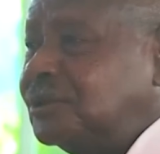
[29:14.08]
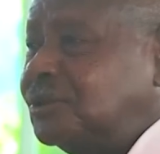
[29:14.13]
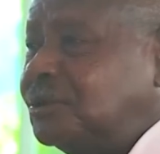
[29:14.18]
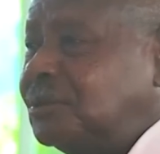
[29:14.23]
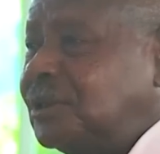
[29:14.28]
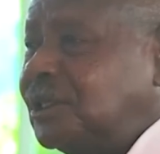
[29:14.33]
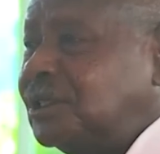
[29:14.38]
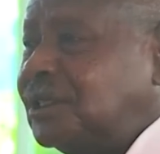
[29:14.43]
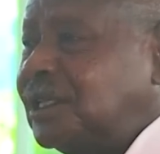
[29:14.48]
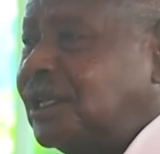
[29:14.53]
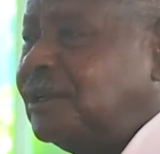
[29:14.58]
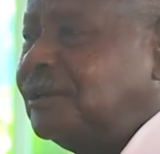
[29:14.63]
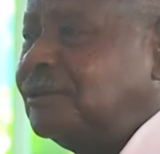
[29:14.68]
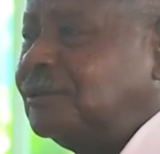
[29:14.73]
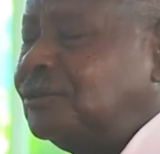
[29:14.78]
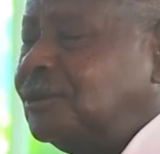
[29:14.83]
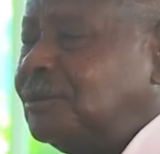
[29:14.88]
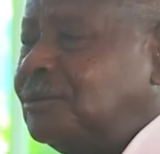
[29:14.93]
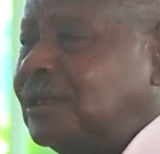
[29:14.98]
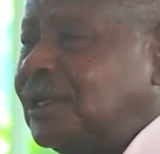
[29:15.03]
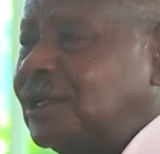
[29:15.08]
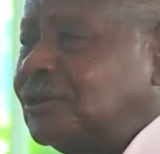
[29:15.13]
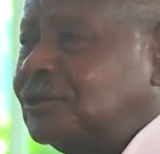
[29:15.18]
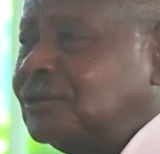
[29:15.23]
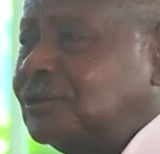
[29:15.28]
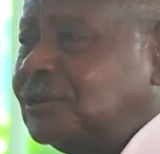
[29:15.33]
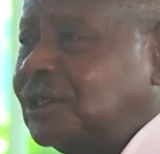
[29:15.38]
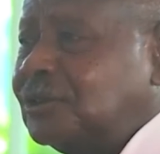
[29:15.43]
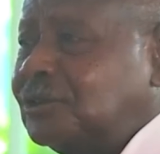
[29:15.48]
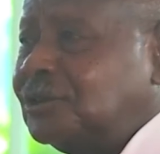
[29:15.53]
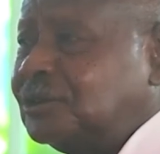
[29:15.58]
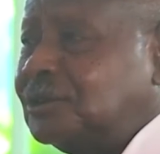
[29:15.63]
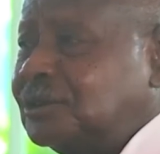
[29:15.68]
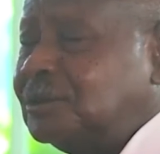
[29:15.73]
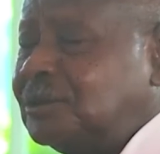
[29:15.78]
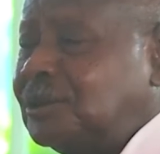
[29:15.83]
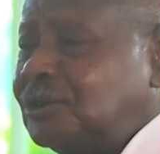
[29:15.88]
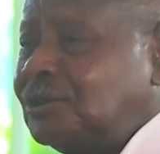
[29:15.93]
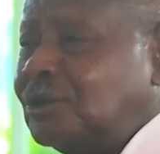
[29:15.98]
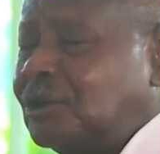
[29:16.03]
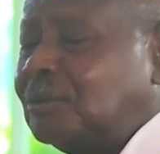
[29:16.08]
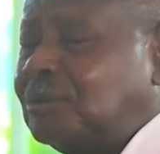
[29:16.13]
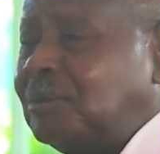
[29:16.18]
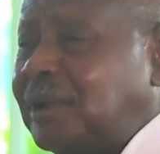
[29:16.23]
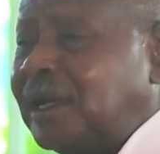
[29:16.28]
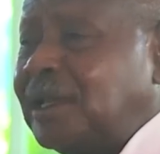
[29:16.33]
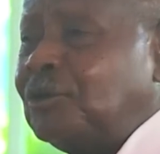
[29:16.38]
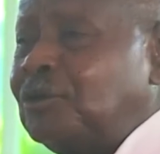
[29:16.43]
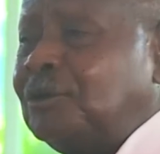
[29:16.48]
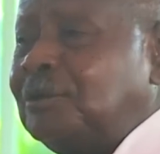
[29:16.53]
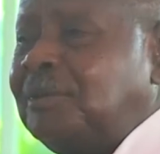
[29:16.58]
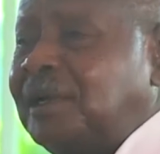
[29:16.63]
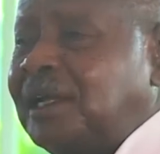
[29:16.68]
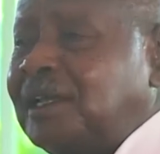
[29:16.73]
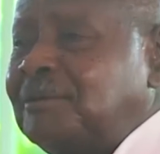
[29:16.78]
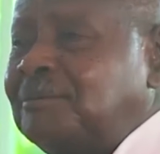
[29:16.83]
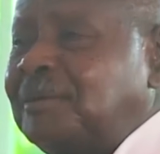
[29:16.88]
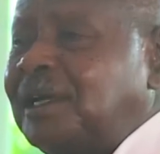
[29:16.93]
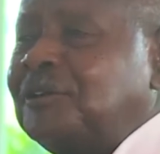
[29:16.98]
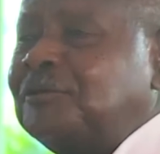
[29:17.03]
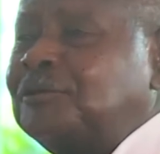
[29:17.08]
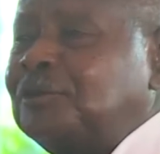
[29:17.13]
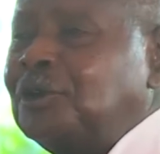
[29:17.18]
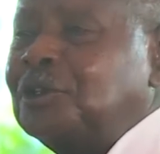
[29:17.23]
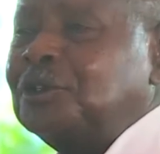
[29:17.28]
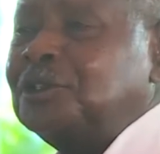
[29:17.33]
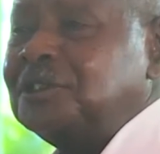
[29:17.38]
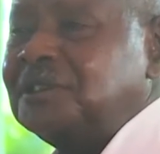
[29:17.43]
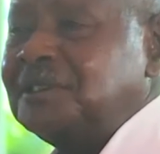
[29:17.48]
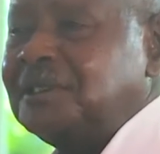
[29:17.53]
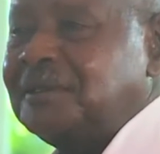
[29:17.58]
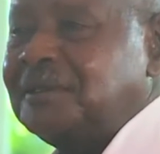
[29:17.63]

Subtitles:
to maintain dominance of Catholicism in Europe by force.